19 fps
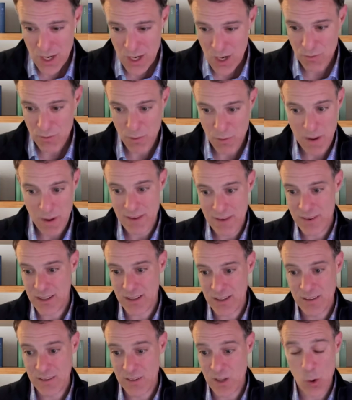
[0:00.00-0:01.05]
from
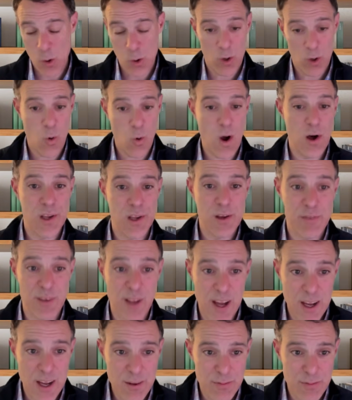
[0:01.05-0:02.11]
having lower quality of
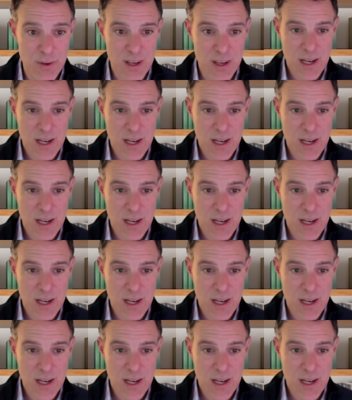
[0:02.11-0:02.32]
life.